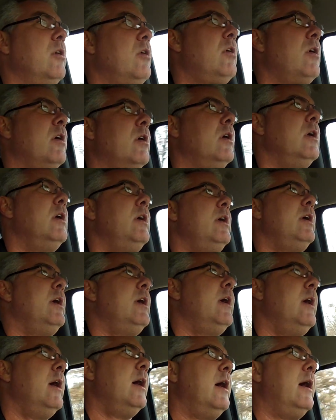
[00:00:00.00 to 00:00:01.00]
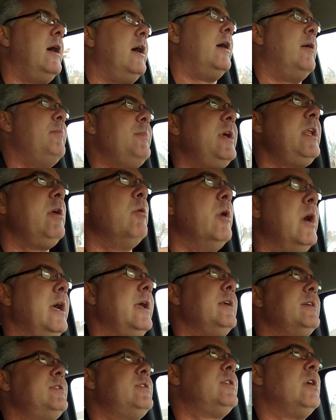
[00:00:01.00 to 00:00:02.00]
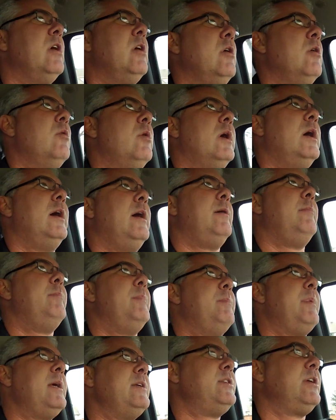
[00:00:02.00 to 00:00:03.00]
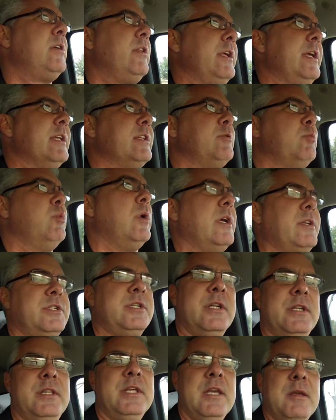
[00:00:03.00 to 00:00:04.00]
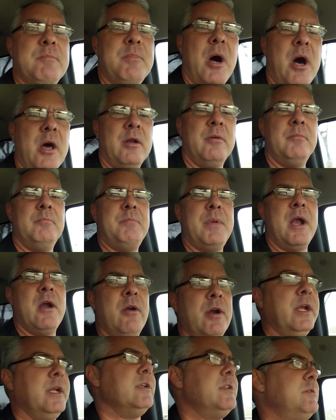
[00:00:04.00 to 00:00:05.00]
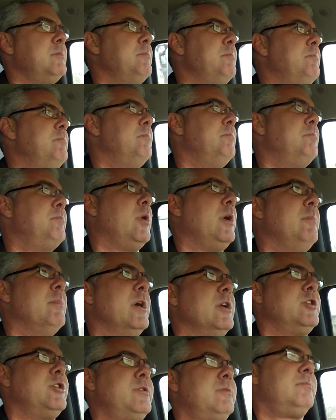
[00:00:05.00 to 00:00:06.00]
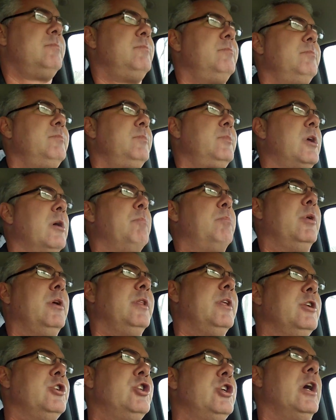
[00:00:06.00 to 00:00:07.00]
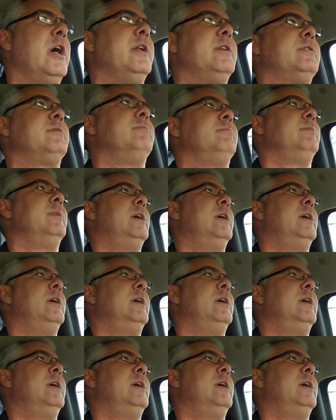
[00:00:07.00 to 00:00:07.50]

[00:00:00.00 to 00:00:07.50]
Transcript: car. Um, anyway, so um, basically it's rusted the bottom bearings pretty much completely shut.